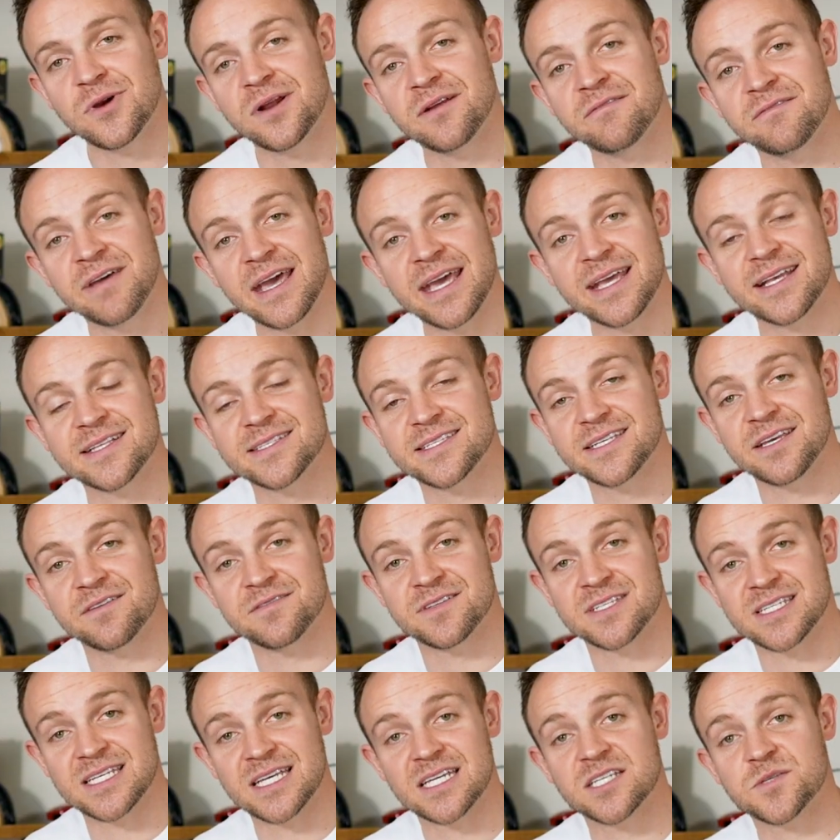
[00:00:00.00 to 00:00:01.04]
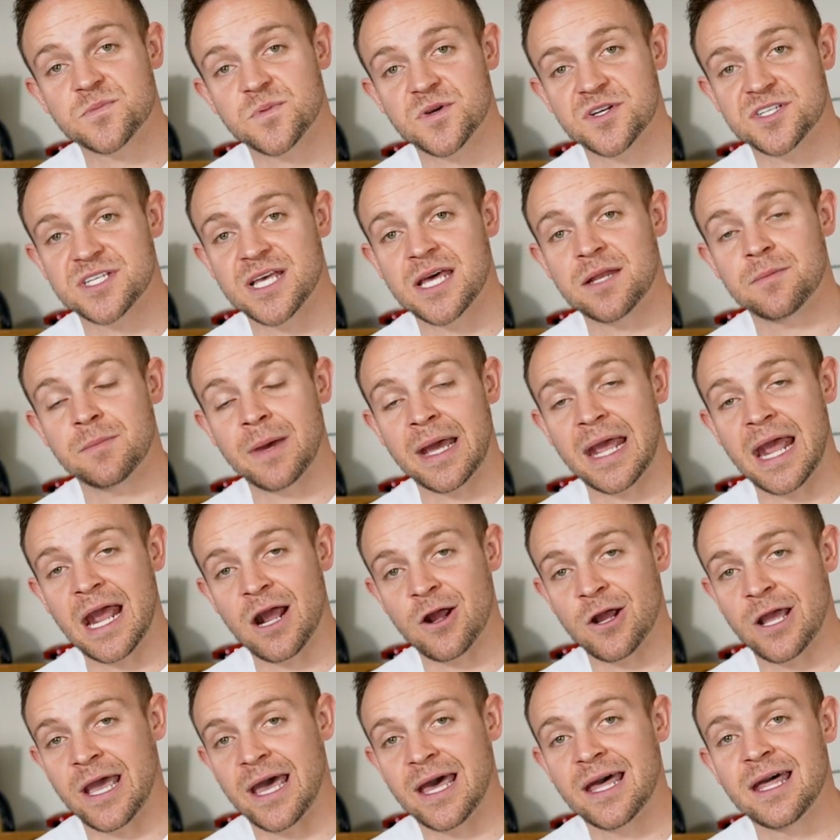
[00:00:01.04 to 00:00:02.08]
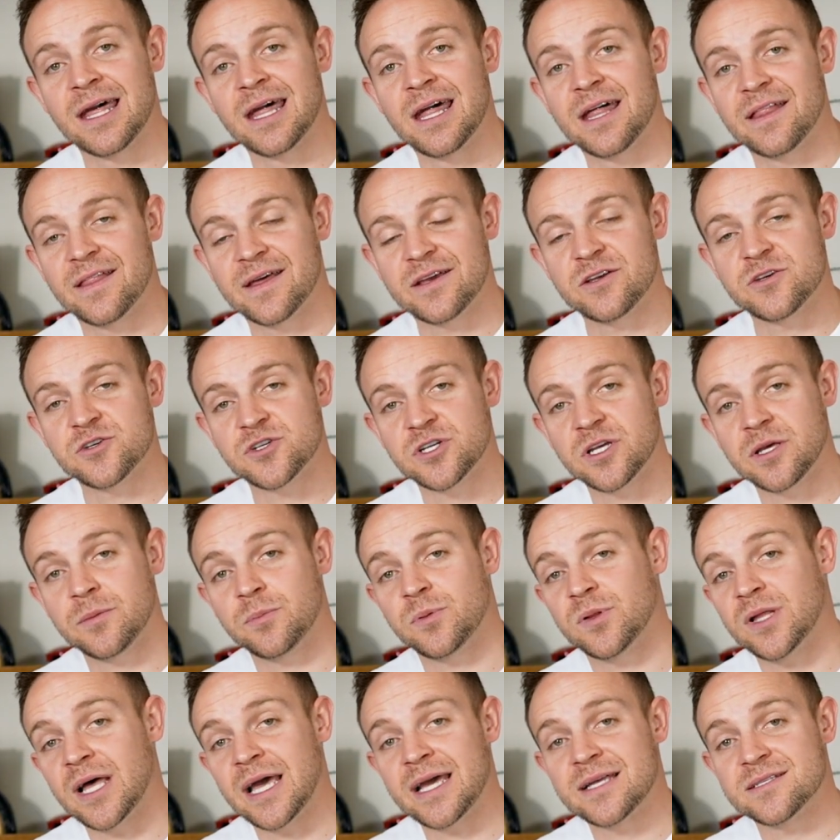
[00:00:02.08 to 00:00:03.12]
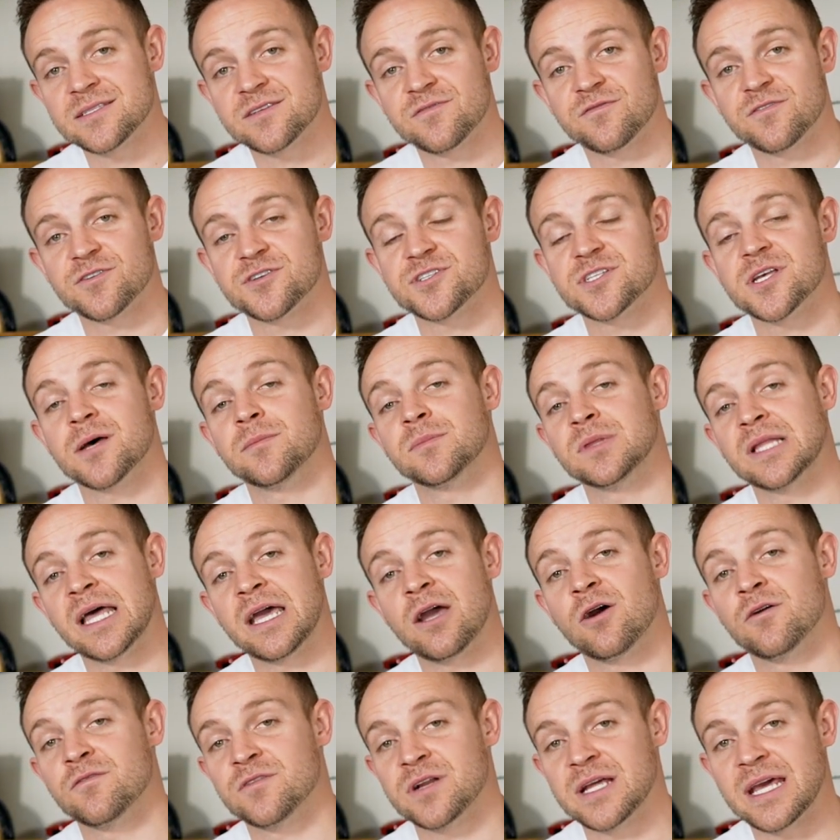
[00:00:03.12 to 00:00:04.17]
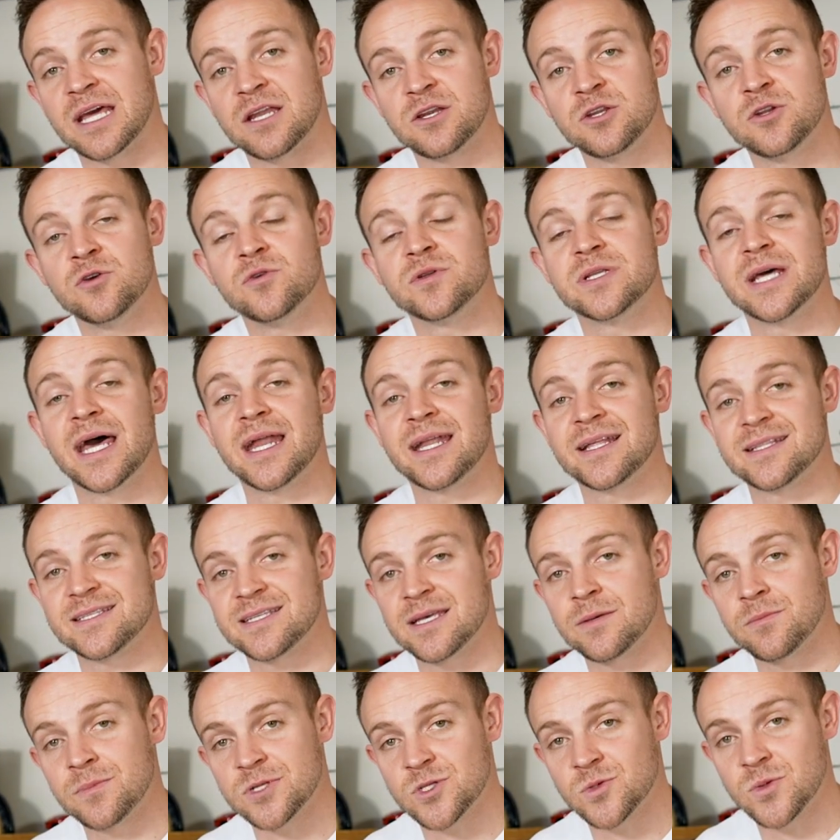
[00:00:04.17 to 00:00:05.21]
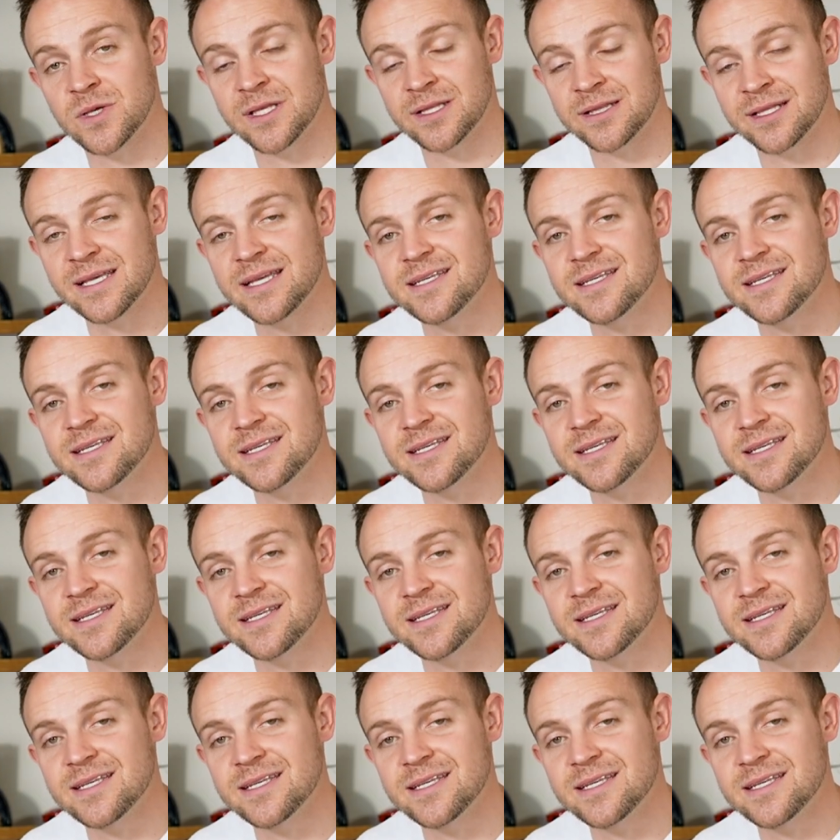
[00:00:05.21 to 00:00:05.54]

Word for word: run a vacancy of six percent in my area. That usually plans for some layover to get new tenants in between